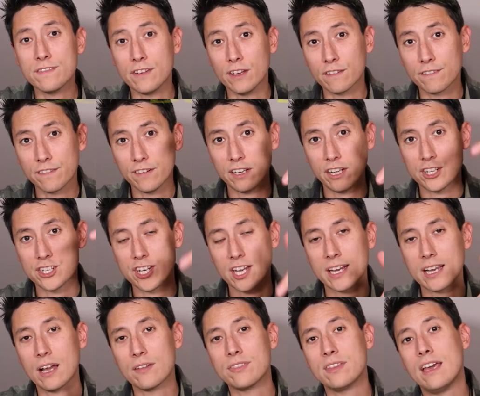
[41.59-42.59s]
feel free to
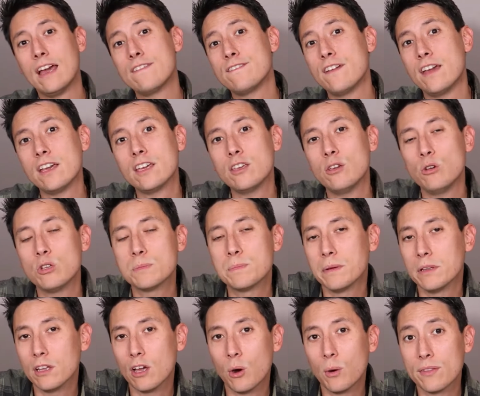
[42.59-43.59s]
check out the FAQs
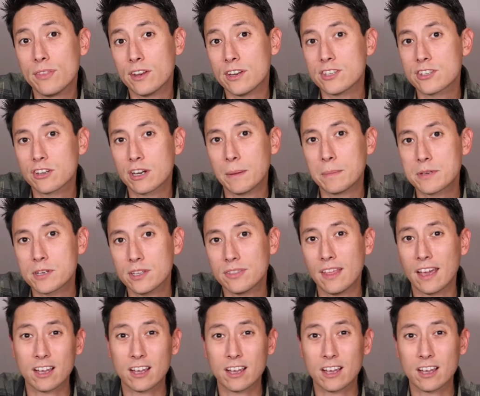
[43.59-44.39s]
below in the description.